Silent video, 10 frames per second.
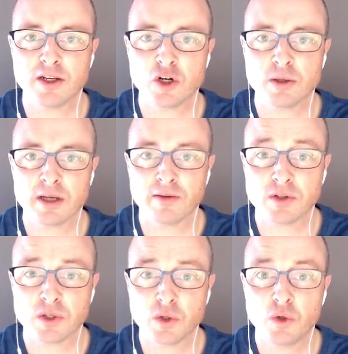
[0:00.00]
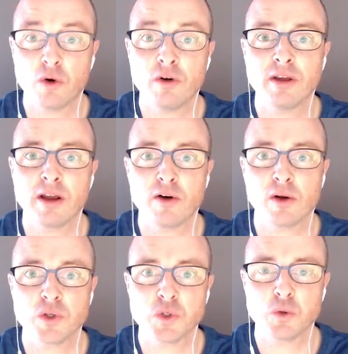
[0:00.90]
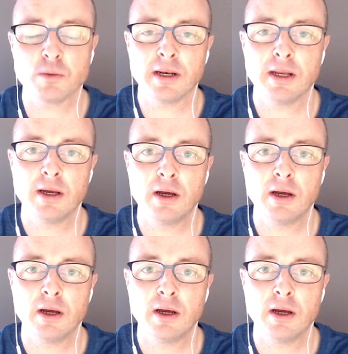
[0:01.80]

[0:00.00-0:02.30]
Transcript: in terms of the security around Zoom, and